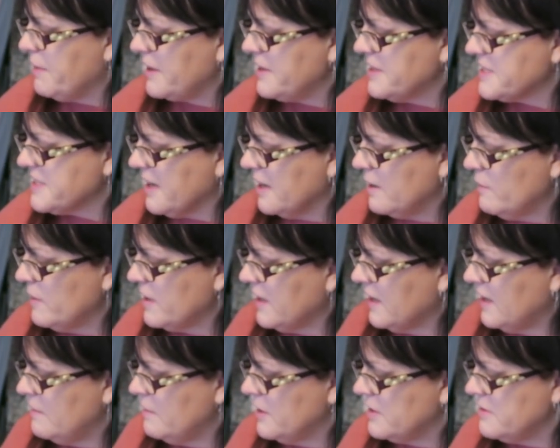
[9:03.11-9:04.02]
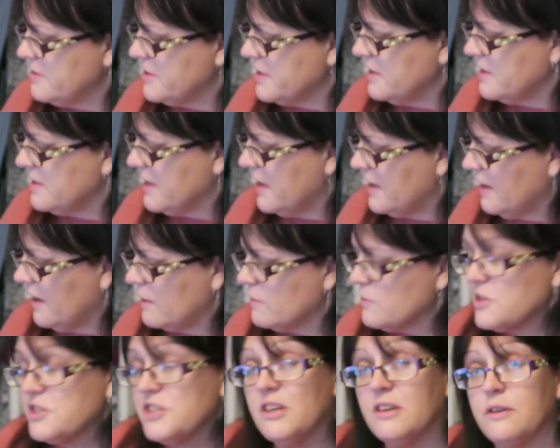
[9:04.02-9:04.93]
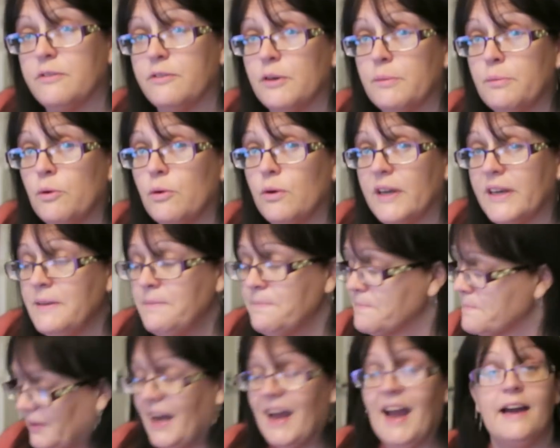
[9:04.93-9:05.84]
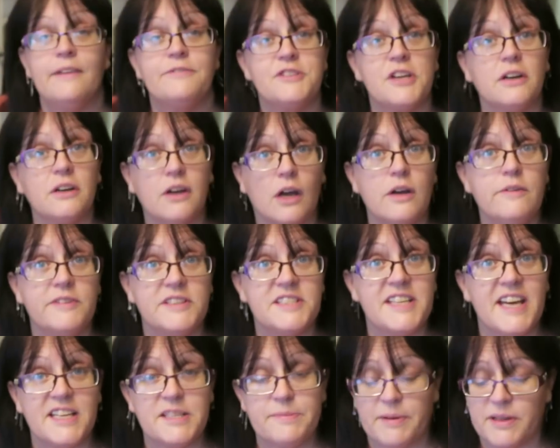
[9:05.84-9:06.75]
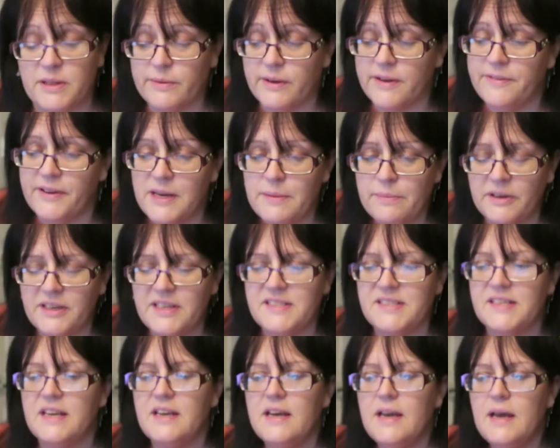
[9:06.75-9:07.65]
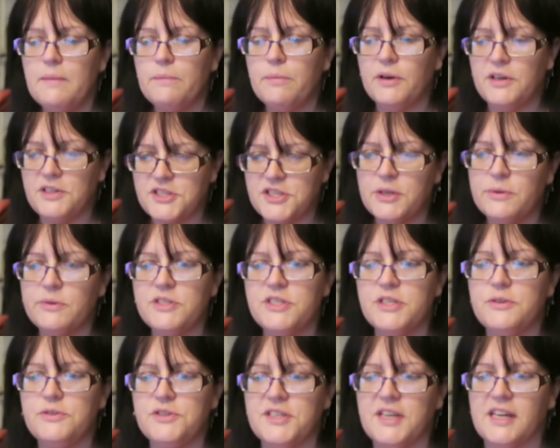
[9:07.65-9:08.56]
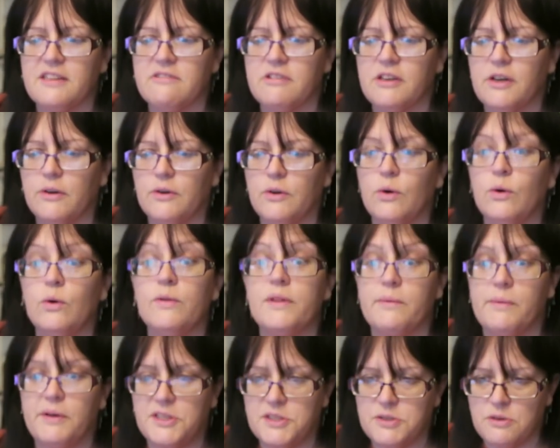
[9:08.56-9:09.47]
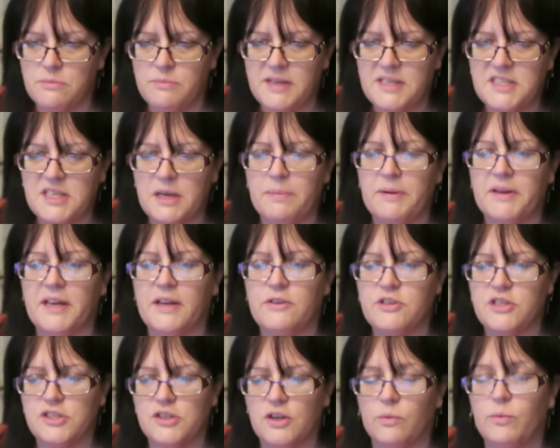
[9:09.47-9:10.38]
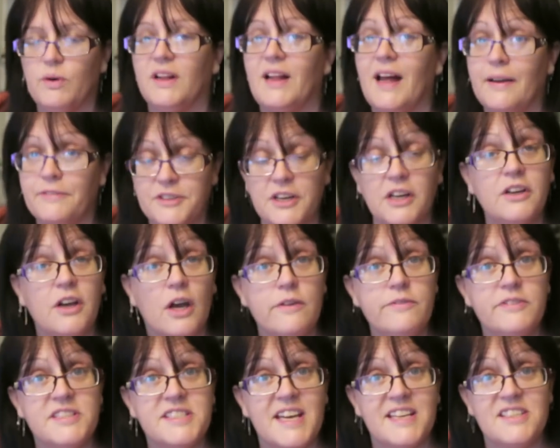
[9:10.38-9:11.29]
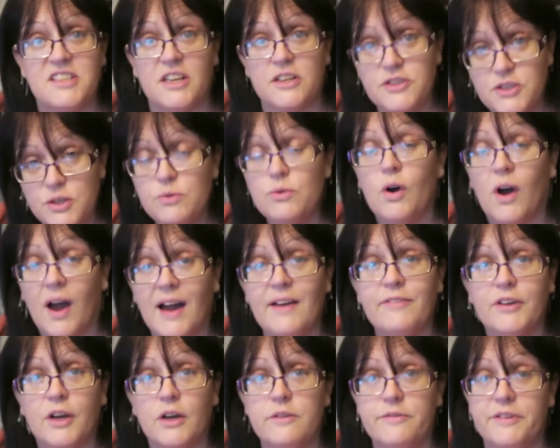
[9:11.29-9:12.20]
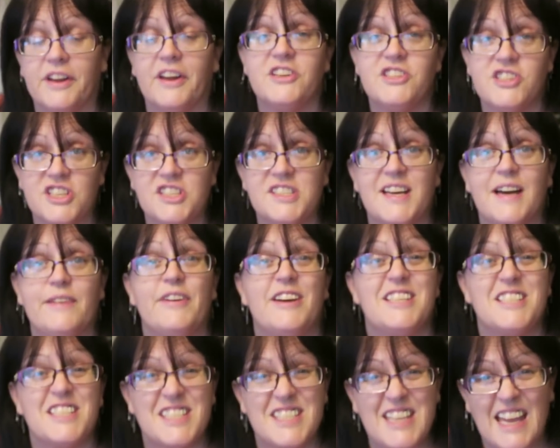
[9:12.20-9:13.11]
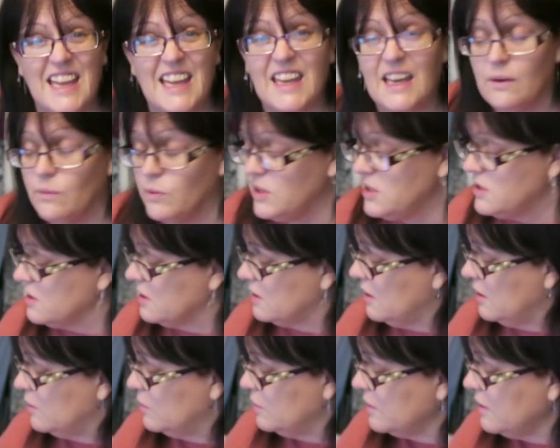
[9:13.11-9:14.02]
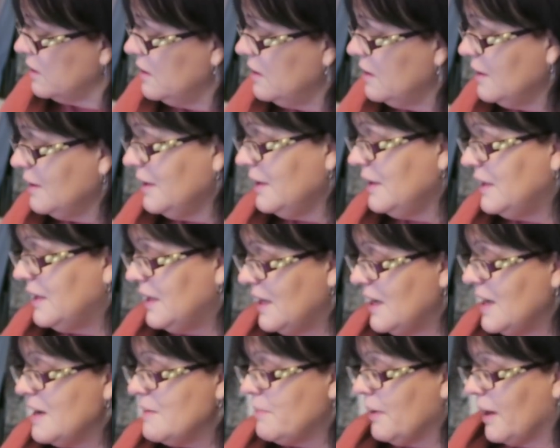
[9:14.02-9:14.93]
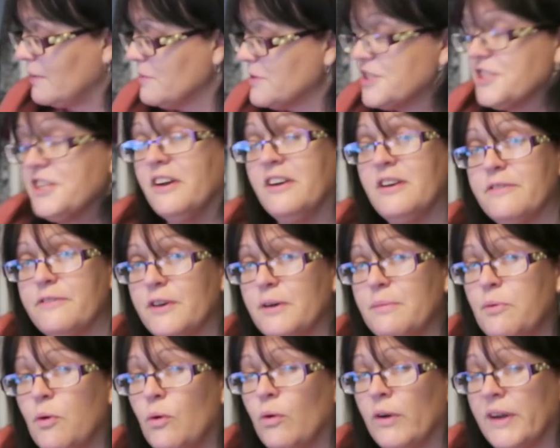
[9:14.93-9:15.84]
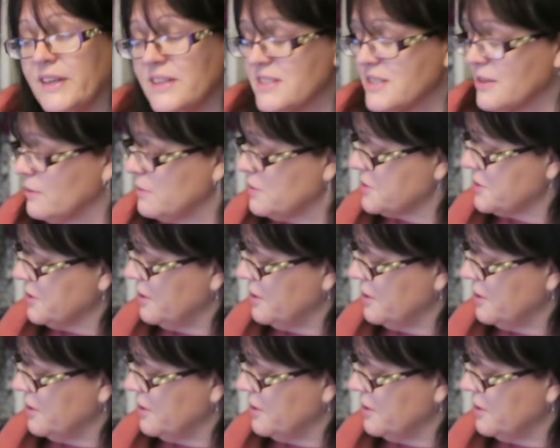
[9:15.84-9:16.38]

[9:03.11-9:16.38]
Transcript: By the time we came on Sunday, I was starting to feel poorly. I have done COVID tests, by the way. If anybody's putting 2 and 2 together and going, oh, they went to a meetup and now she's not well, I have done COVID tests. I do not have COVID. I just have a stinking winter cold. But I was starting to feel poorly, and so I was